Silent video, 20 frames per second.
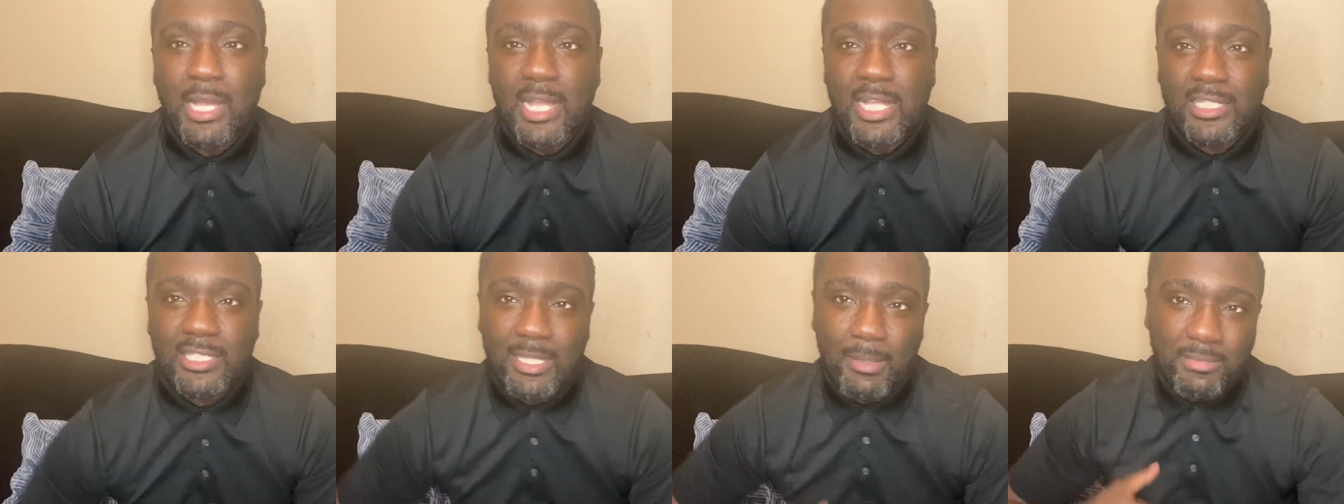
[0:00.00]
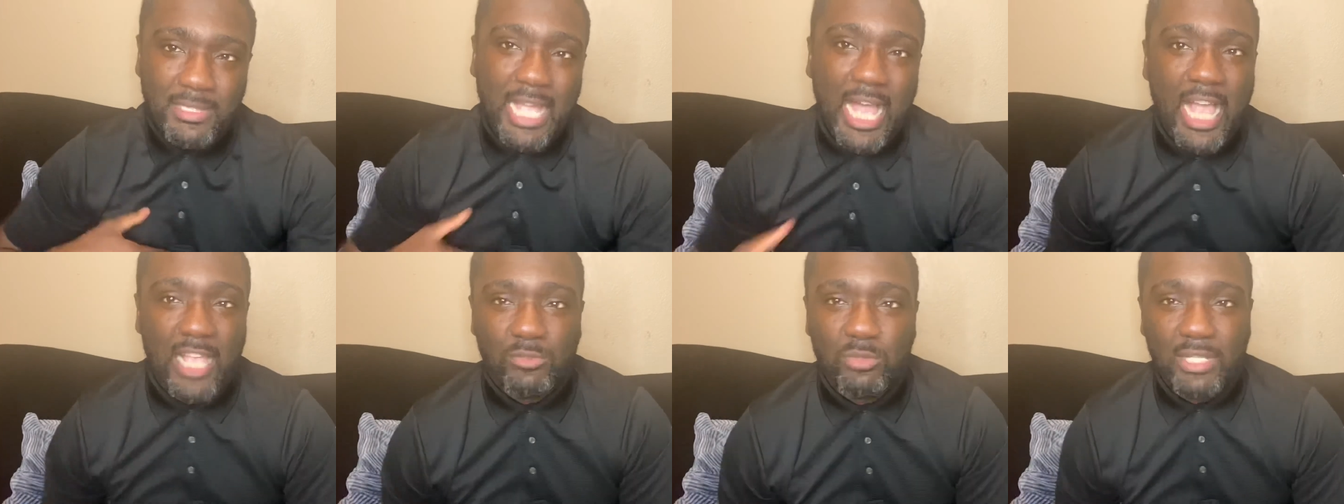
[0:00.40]

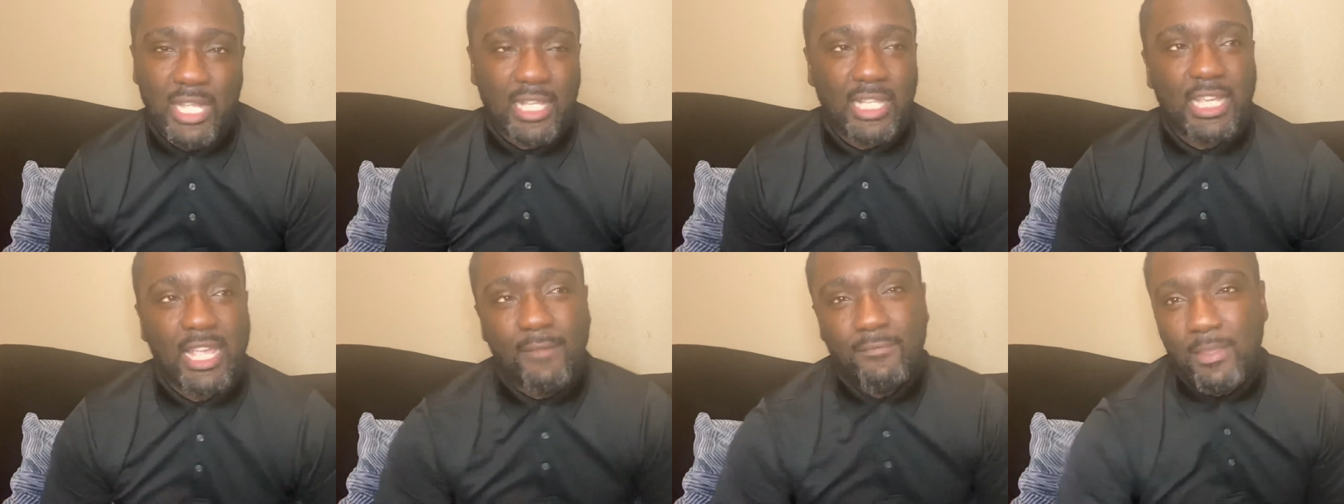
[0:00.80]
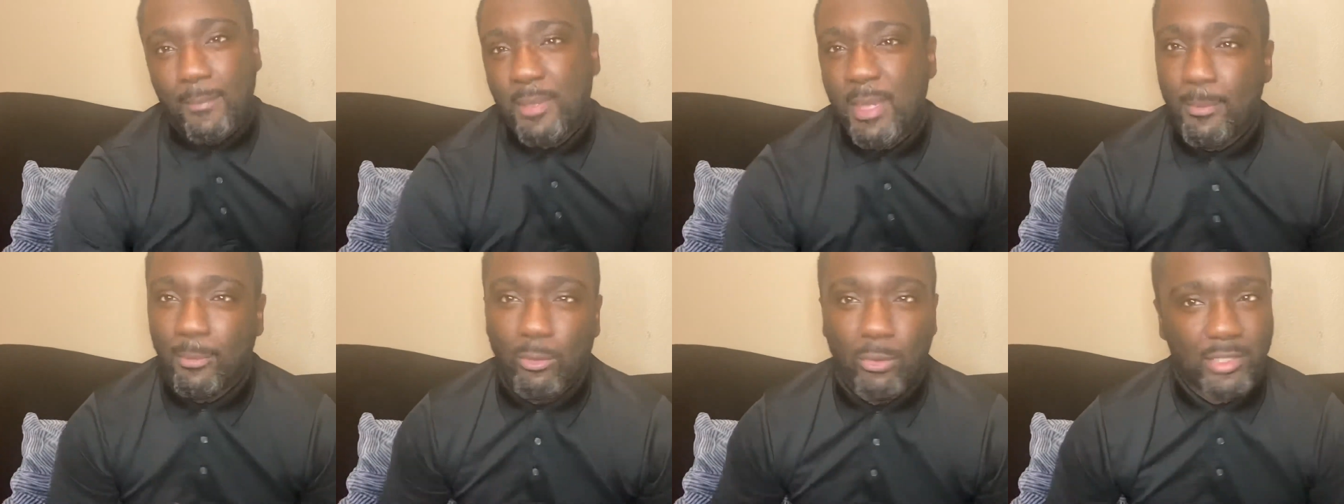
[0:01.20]
Sometimes we got to give the
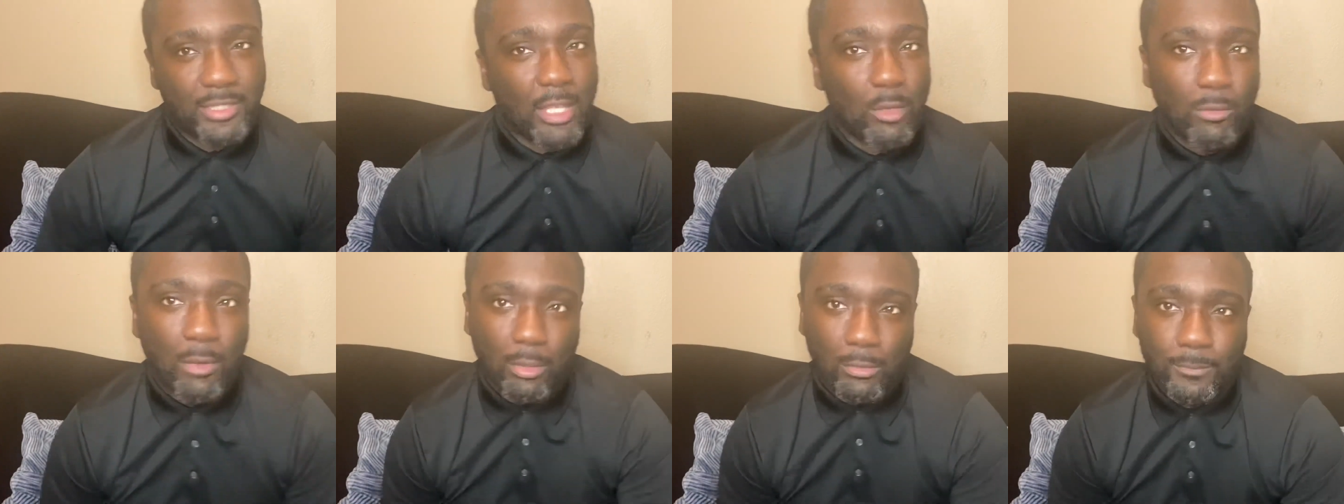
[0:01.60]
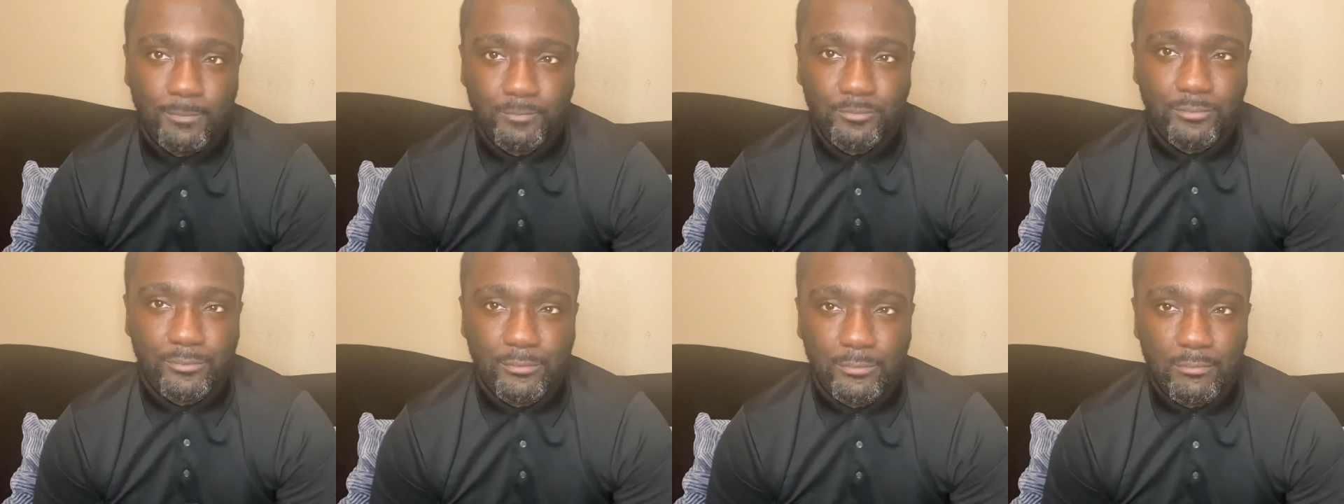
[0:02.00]
people what they want,
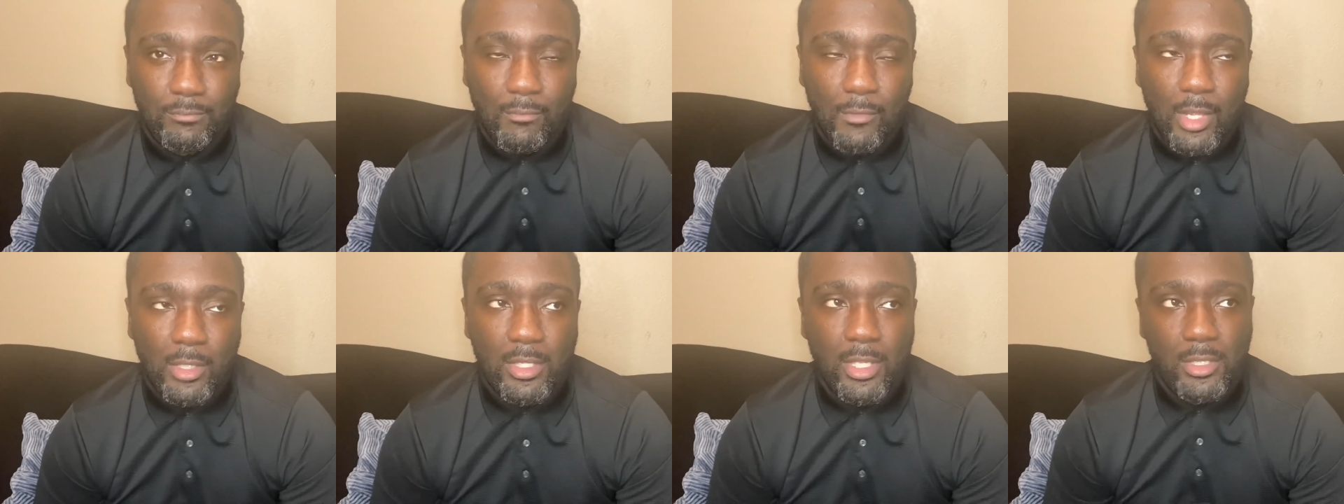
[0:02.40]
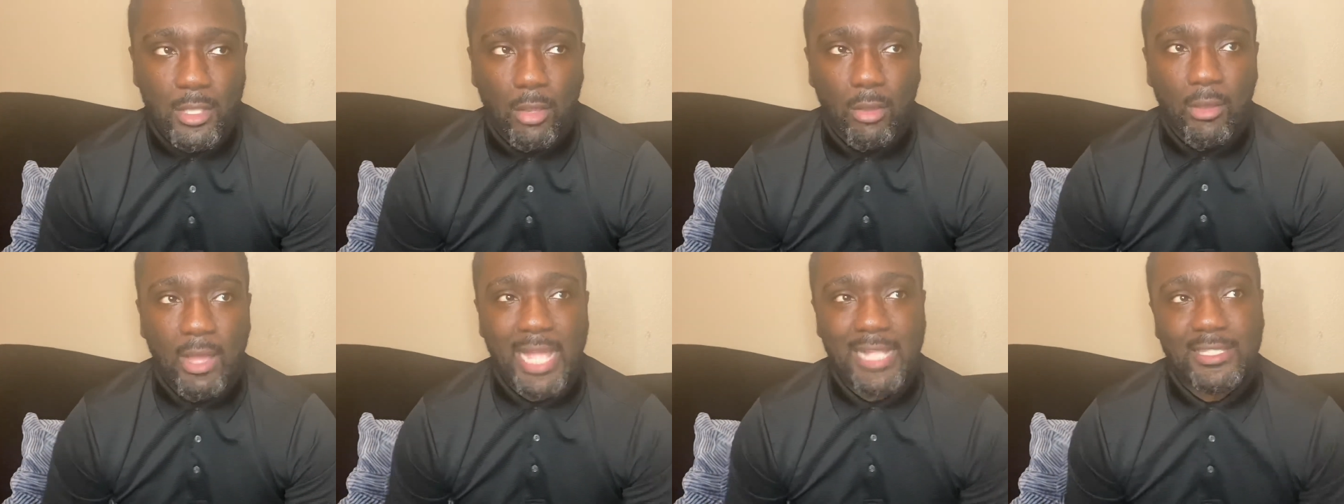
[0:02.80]

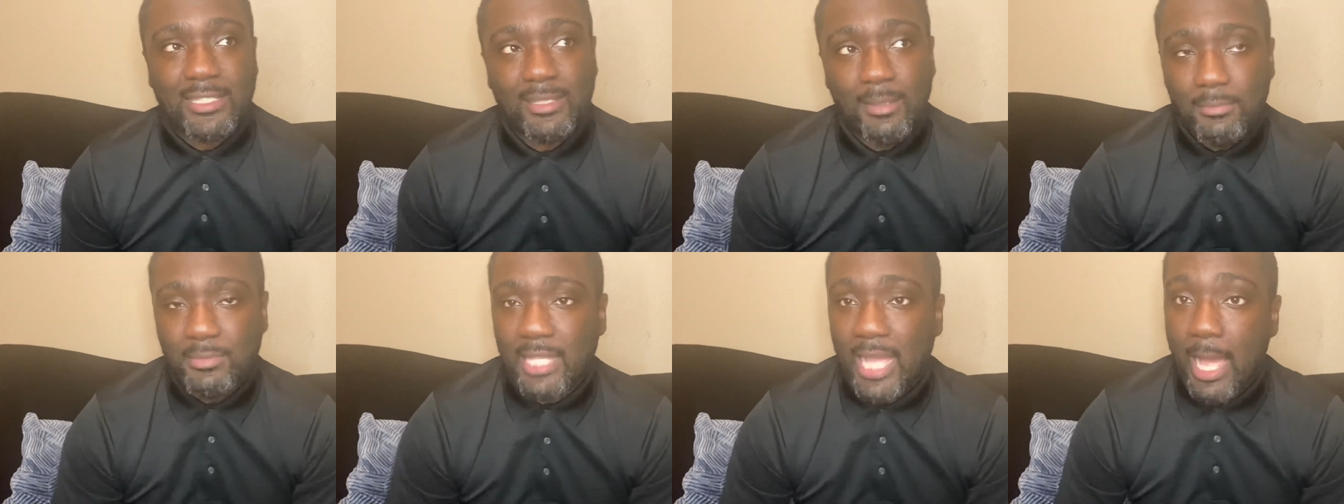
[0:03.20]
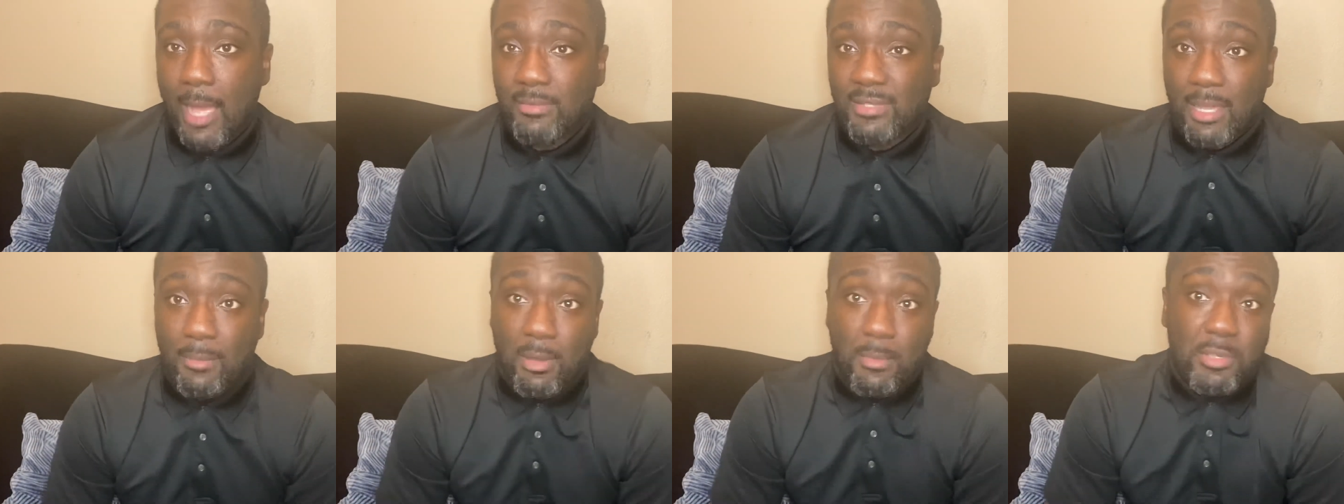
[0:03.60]
and
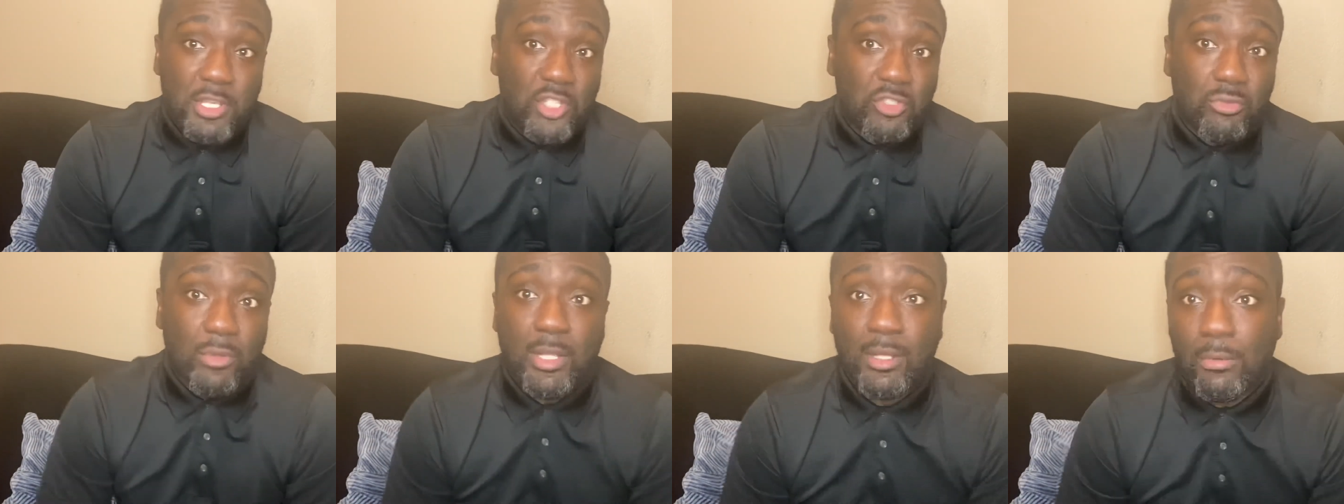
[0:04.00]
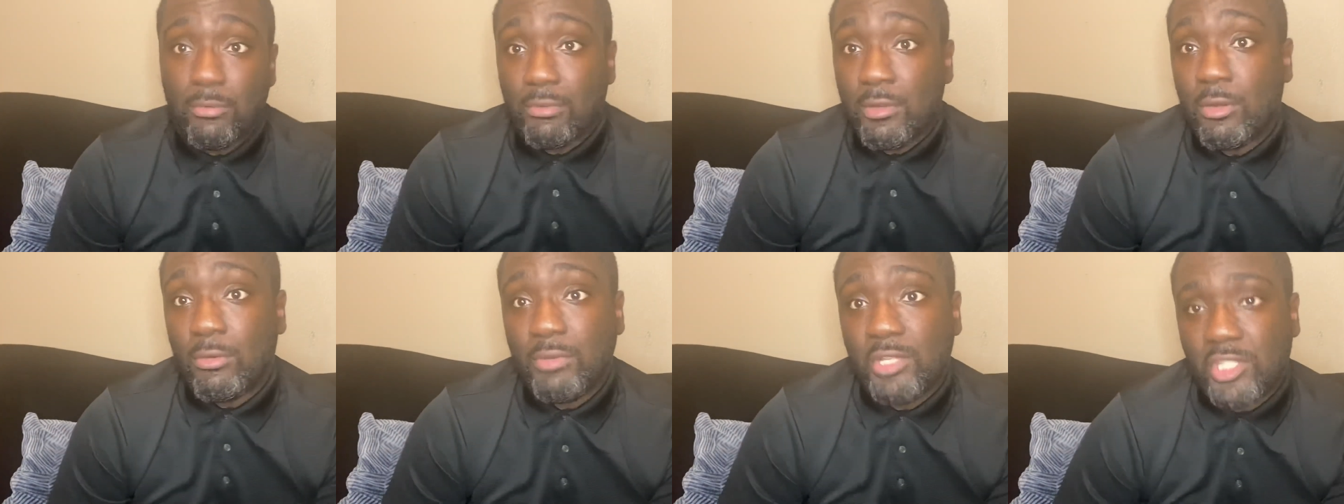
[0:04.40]
sometimes I'm going to be straight up
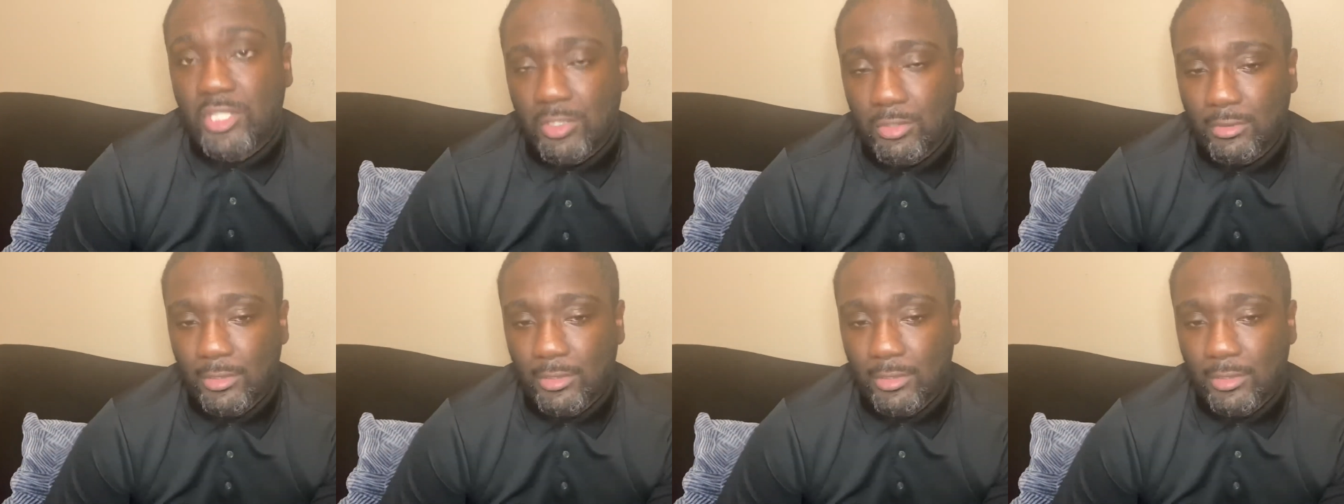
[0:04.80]
real with you.